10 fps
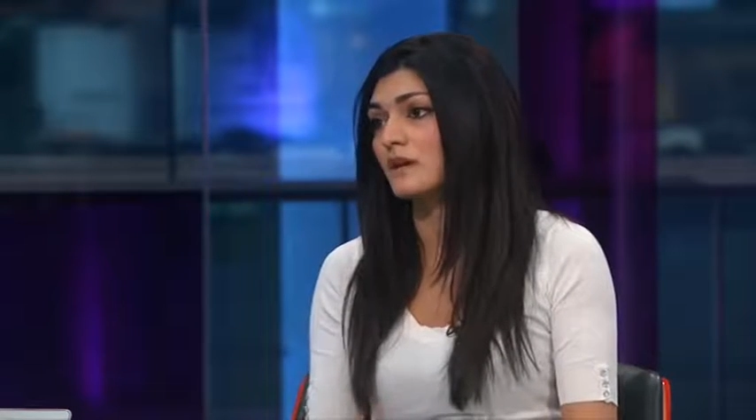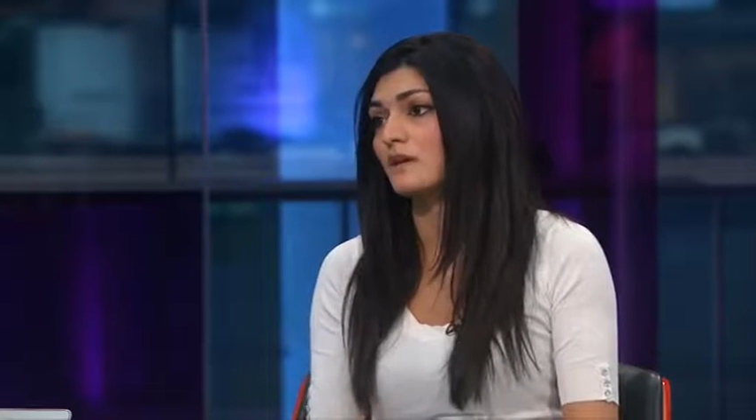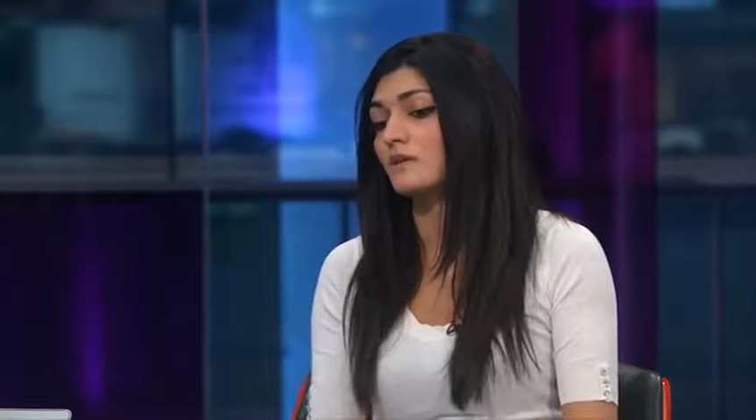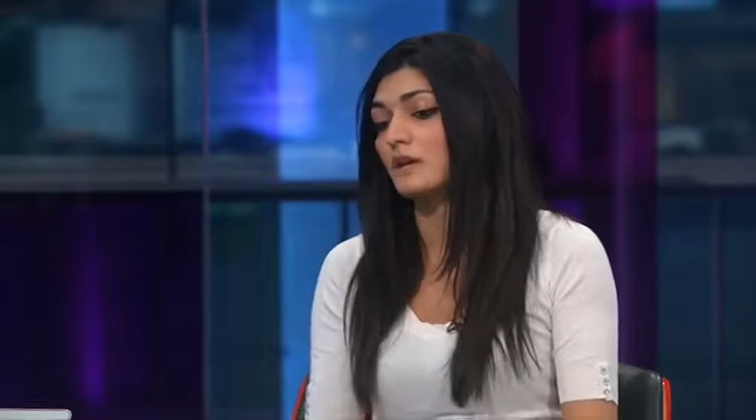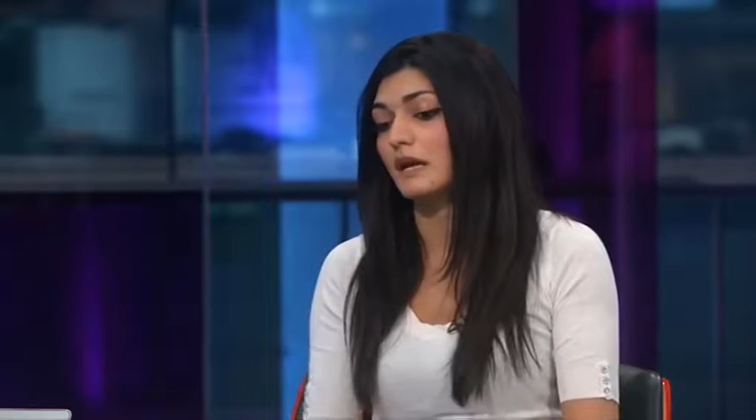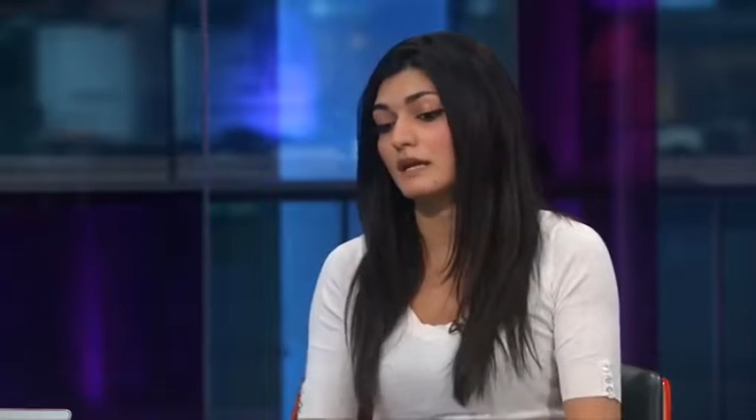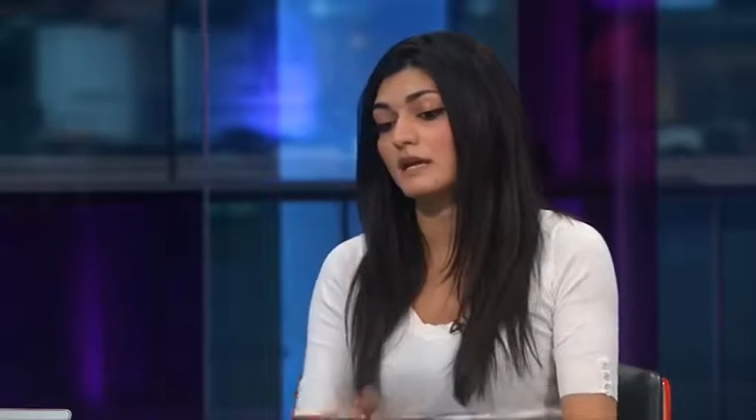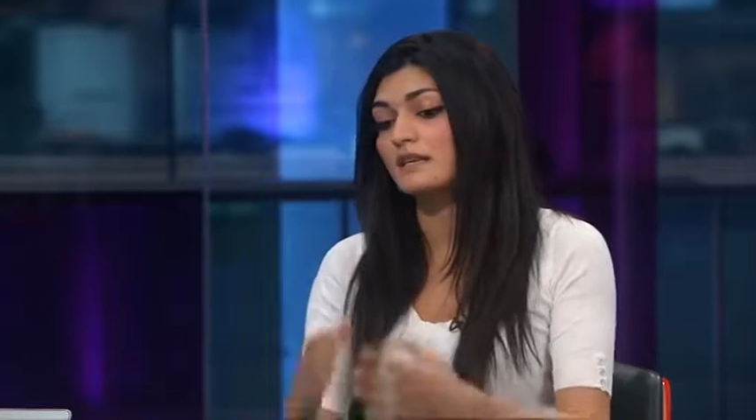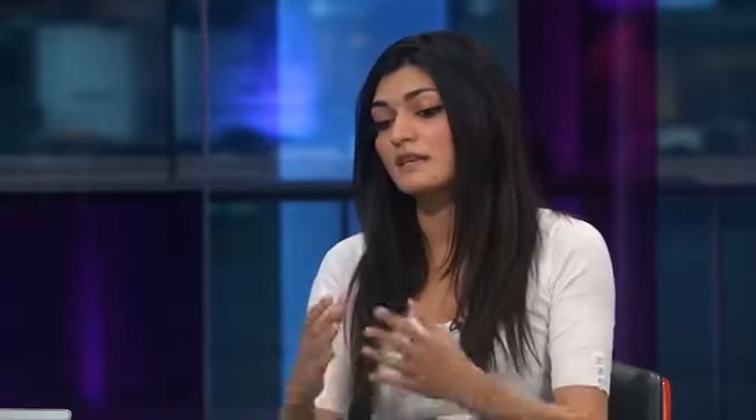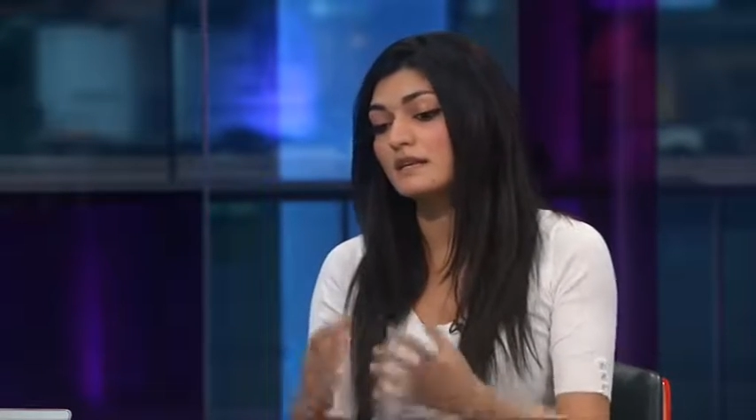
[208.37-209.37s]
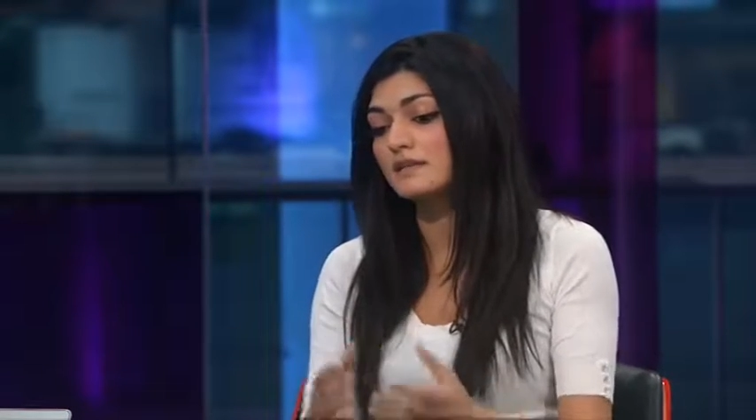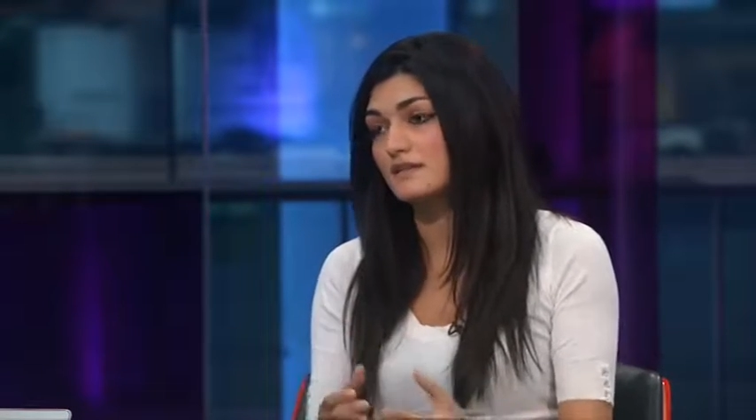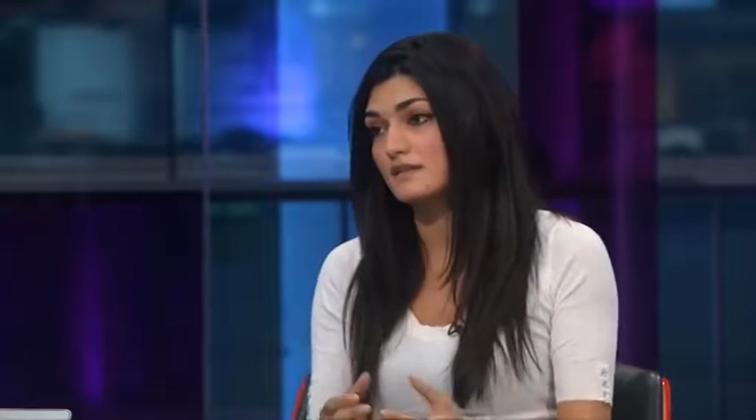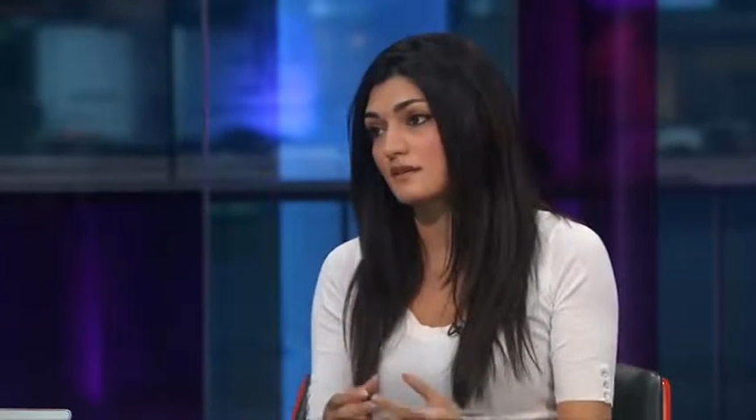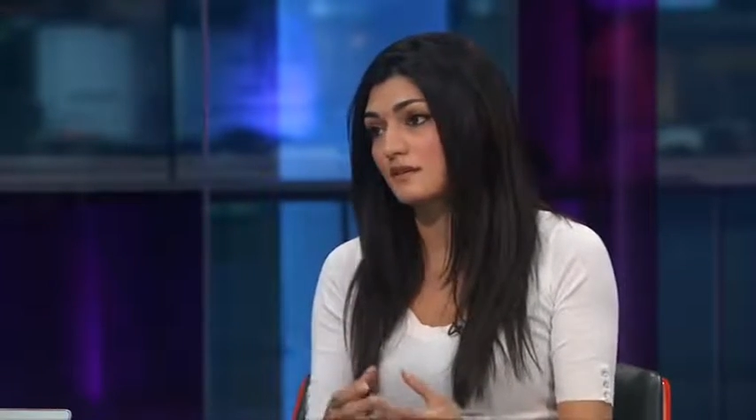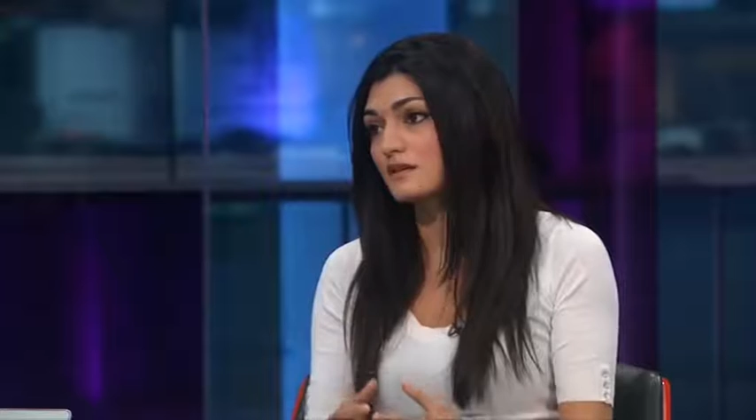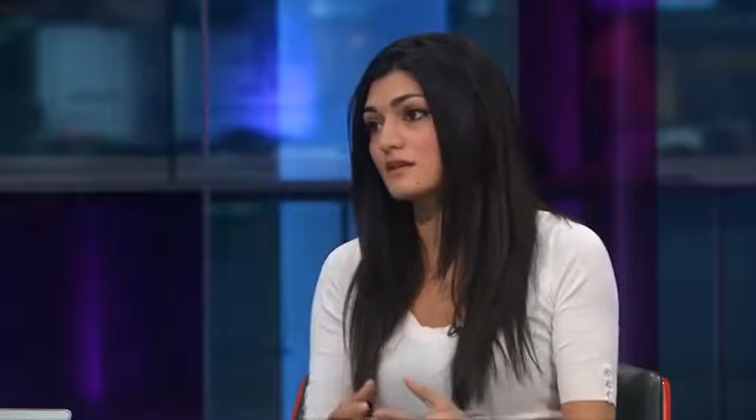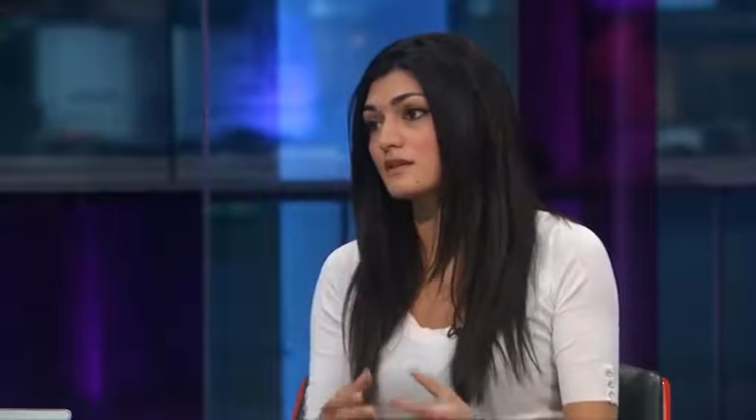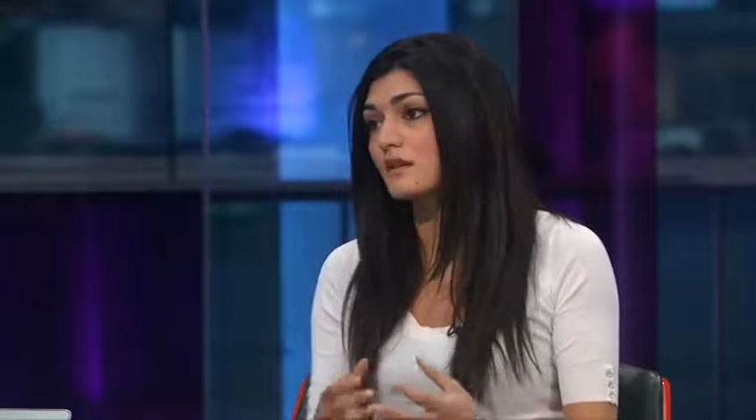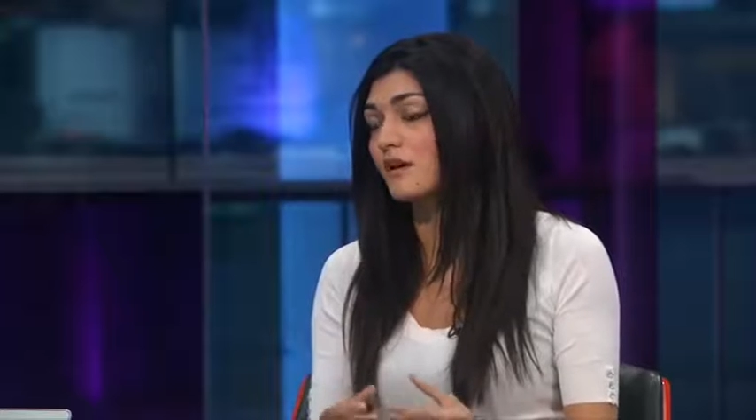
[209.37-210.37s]
Okay, this is a
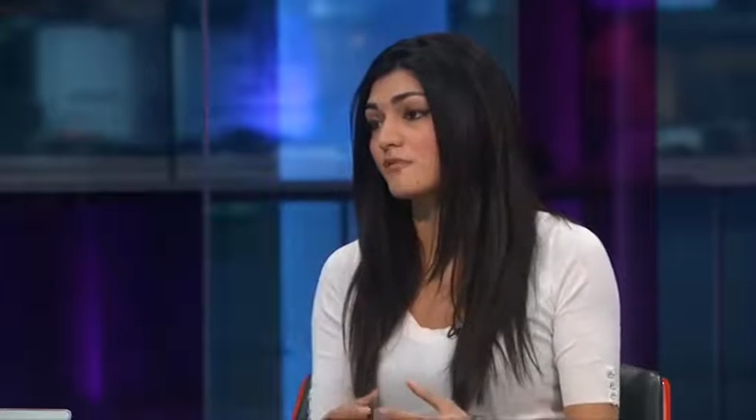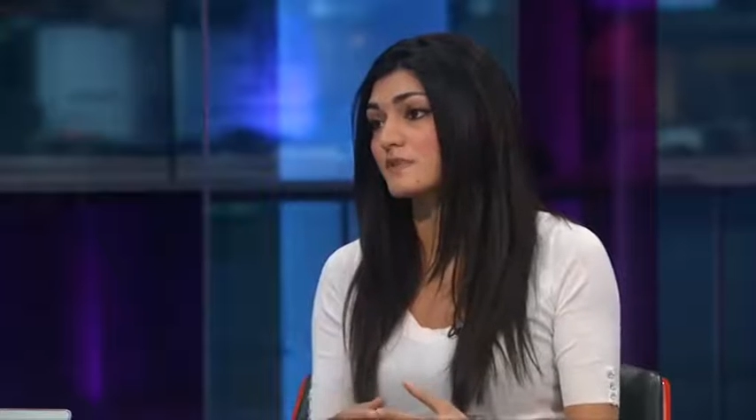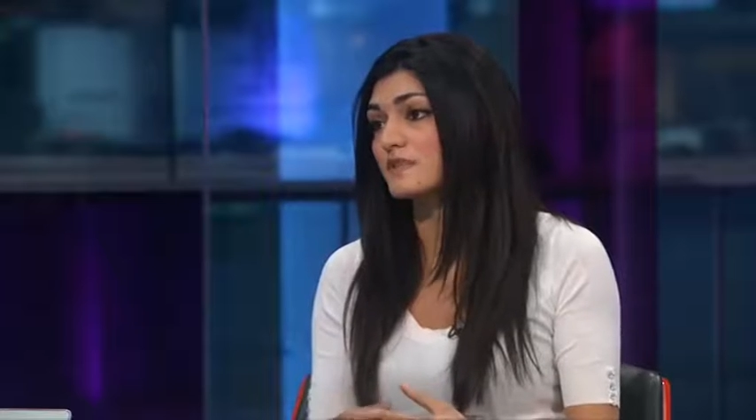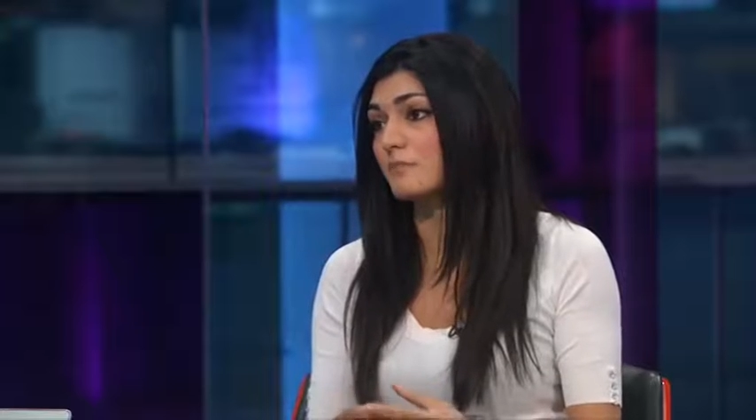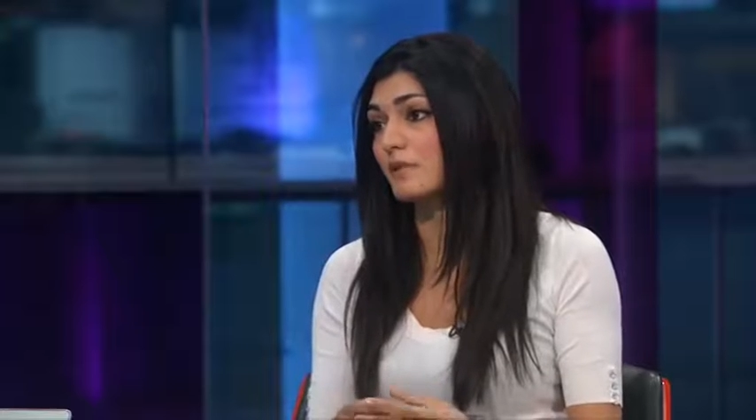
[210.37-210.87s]
13.5%